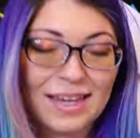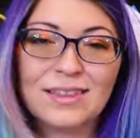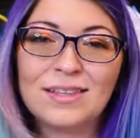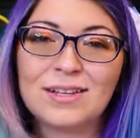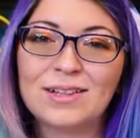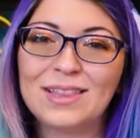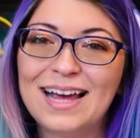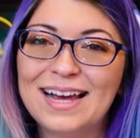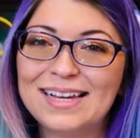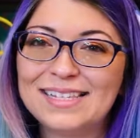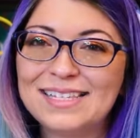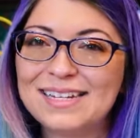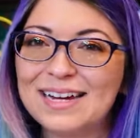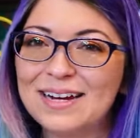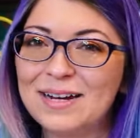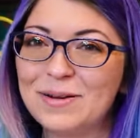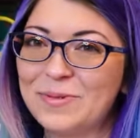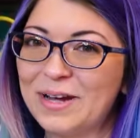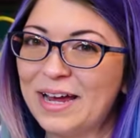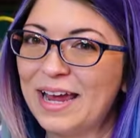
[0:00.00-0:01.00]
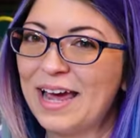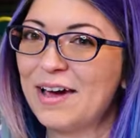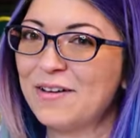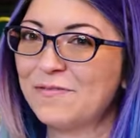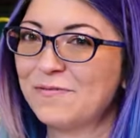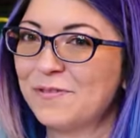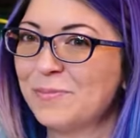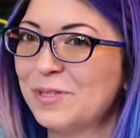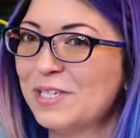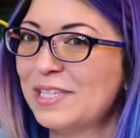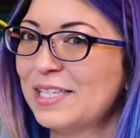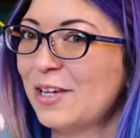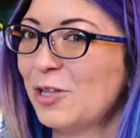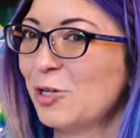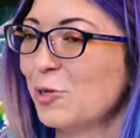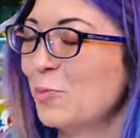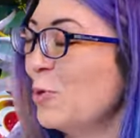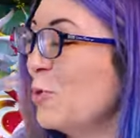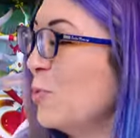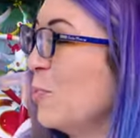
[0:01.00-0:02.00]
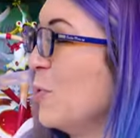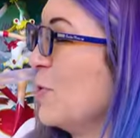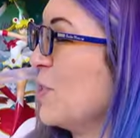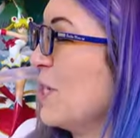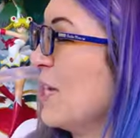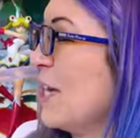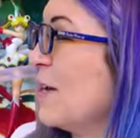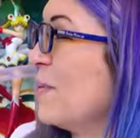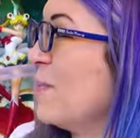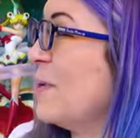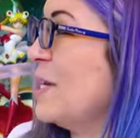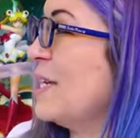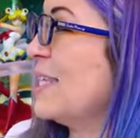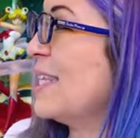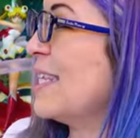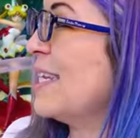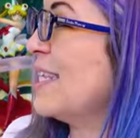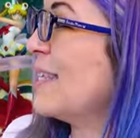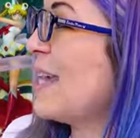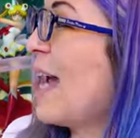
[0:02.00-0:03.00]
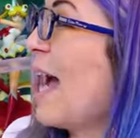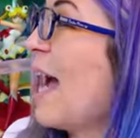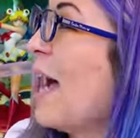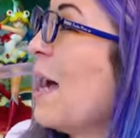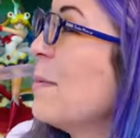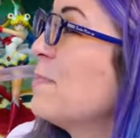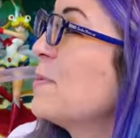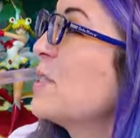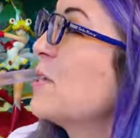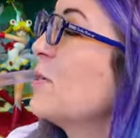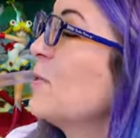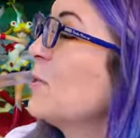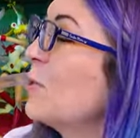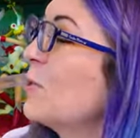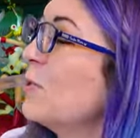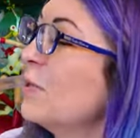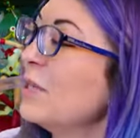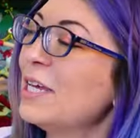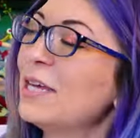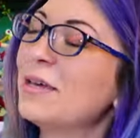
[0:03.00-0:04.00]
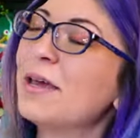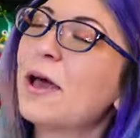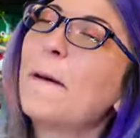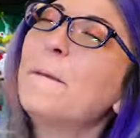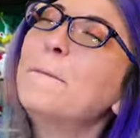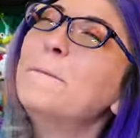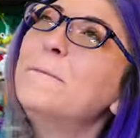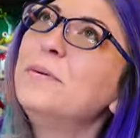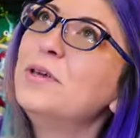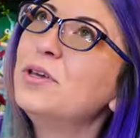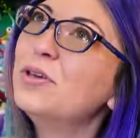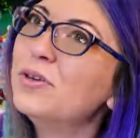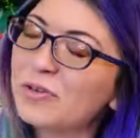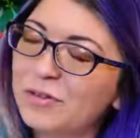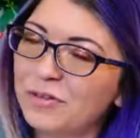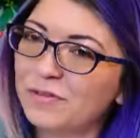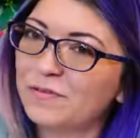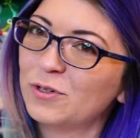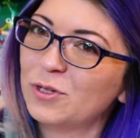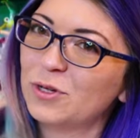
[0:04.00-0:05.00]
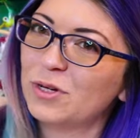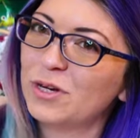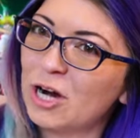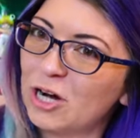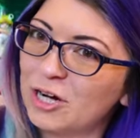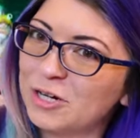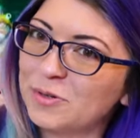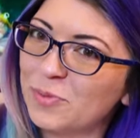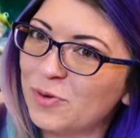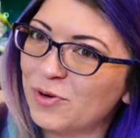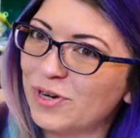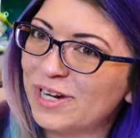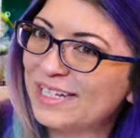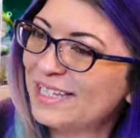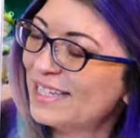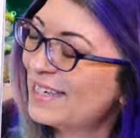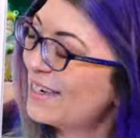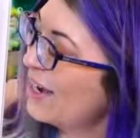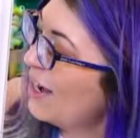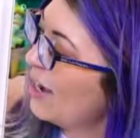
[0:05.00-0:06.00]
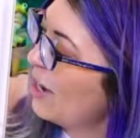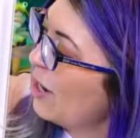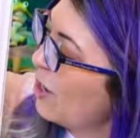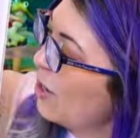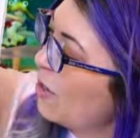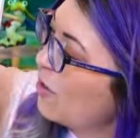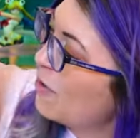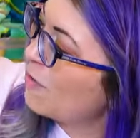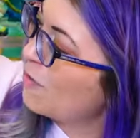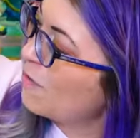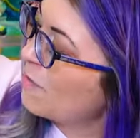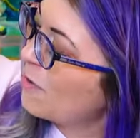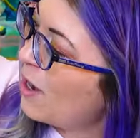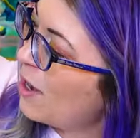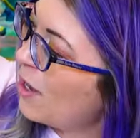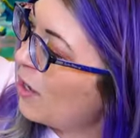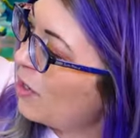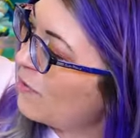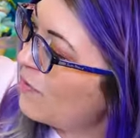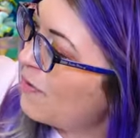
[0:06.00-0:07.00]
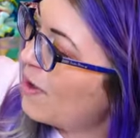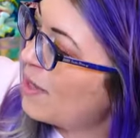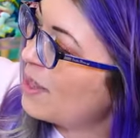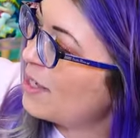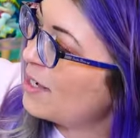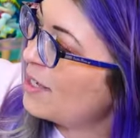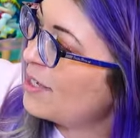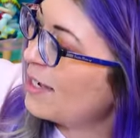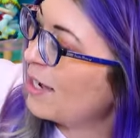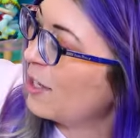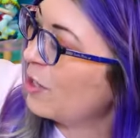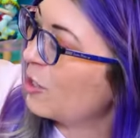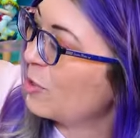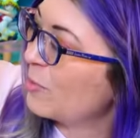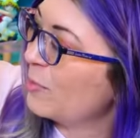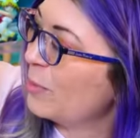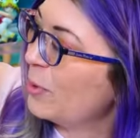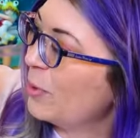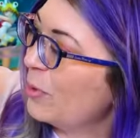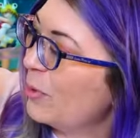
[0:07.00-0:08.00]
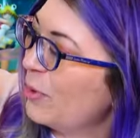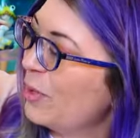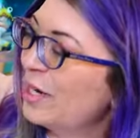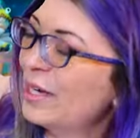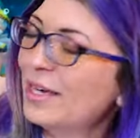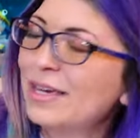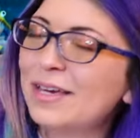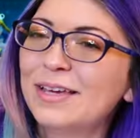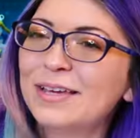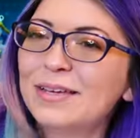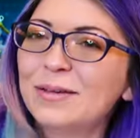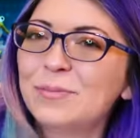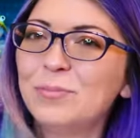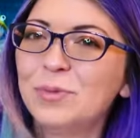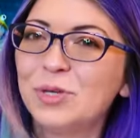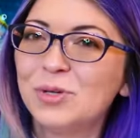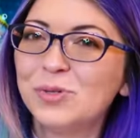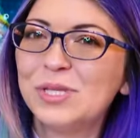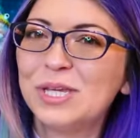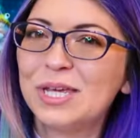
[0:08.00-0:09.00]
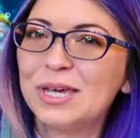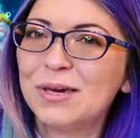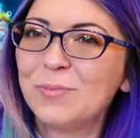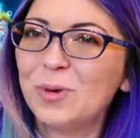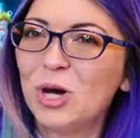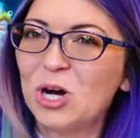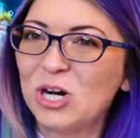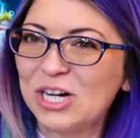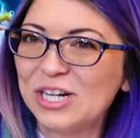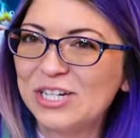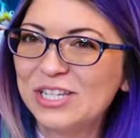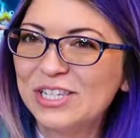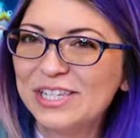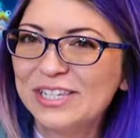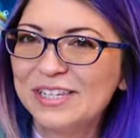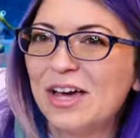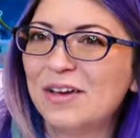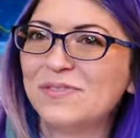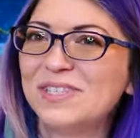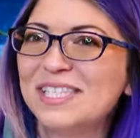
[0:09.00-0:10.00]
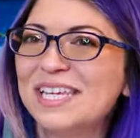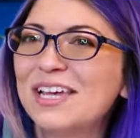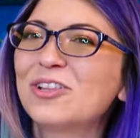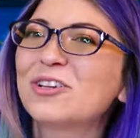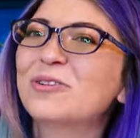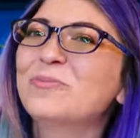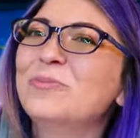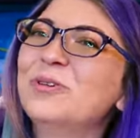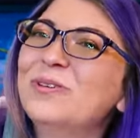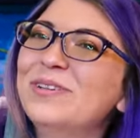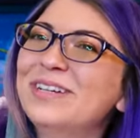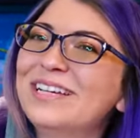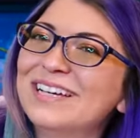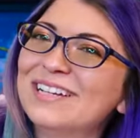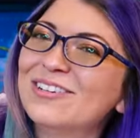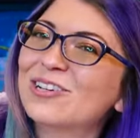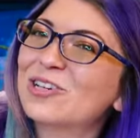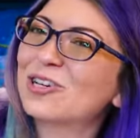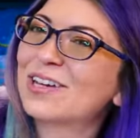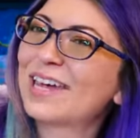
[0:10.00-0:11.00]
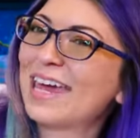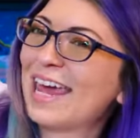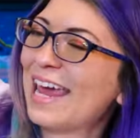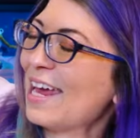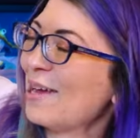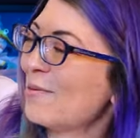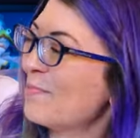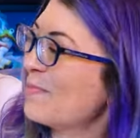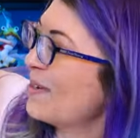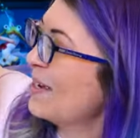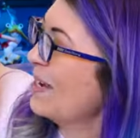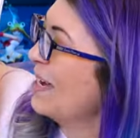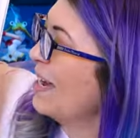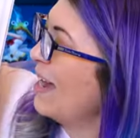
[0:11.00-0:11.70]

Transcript: And the last item I have from the Sailor Moon Museum is this absolutely beautiful art print of the Sailor Moon museum art of Sailor Moon in her cape.